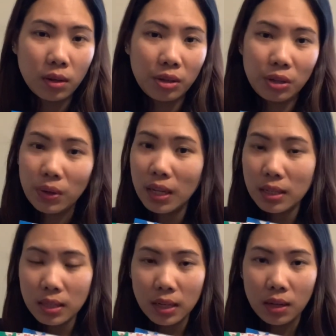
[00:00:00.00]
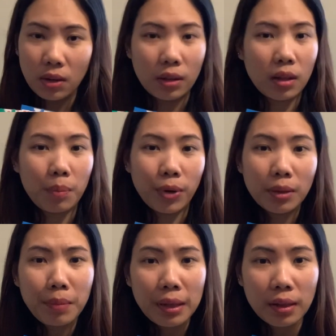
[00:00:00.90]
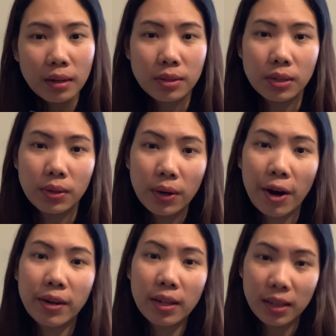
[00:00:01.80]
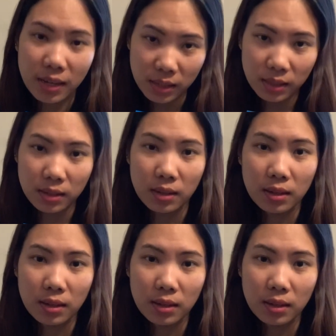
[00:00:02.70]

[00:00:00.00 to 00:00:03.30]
You can see on that appointment letter there are the list.